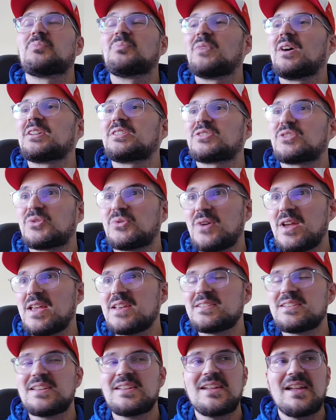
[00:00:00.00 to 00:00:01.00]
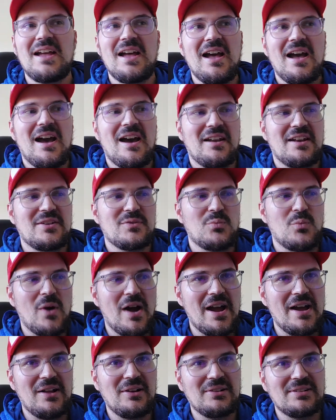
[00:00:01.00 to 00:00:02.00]
as crazy and as
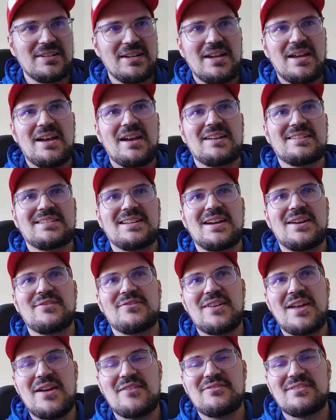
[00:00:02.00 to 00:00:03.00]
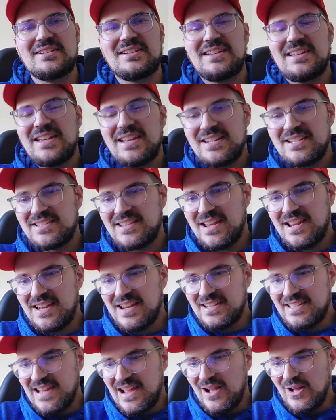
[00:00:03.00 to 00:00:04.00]
wild as I have ever seen
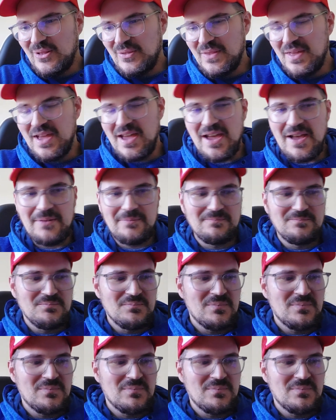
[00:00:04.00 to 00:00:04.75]
it down there.